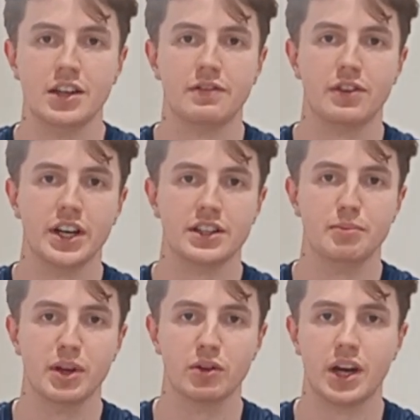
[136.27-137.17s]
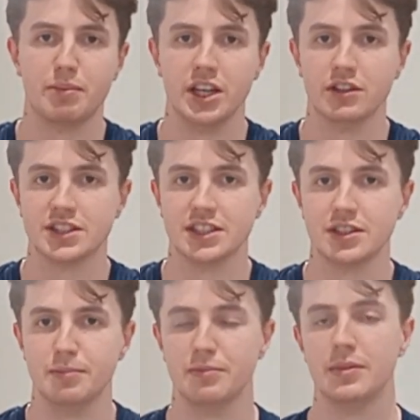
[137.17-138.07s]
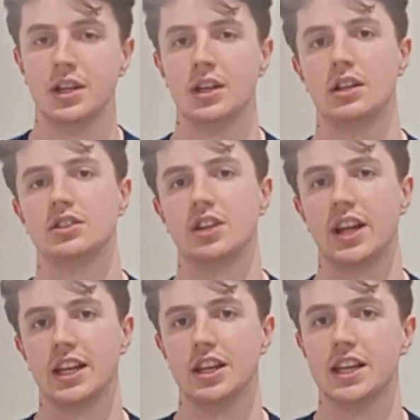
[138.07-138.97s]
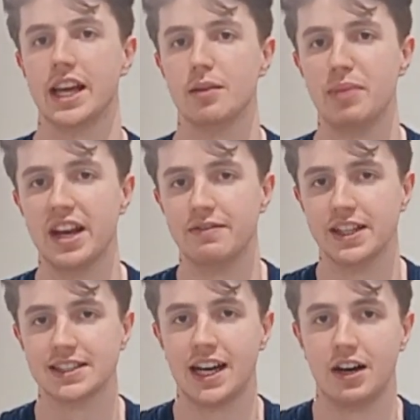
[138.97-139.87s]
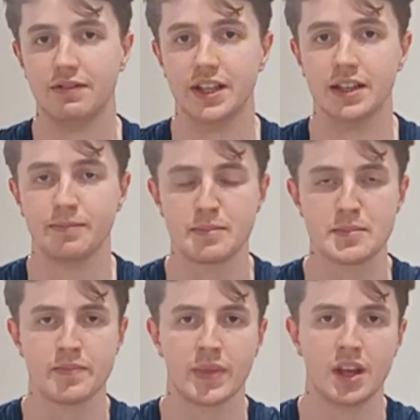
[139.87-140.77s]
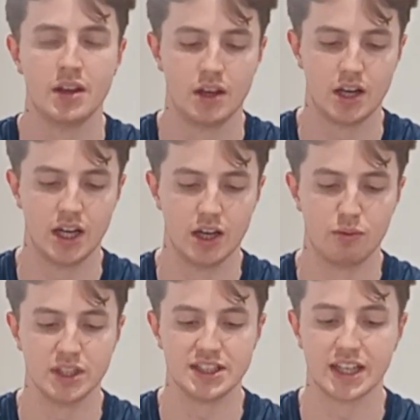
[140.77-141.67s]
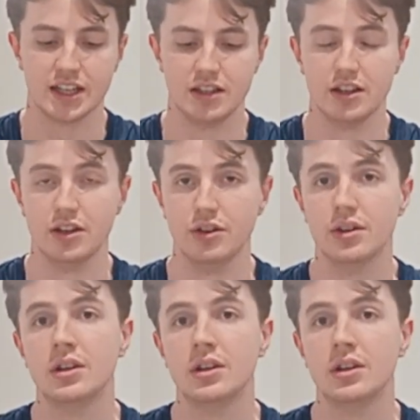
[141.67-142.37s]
for it to build up in your system so that you can get the benefits out of it. What is it going to do?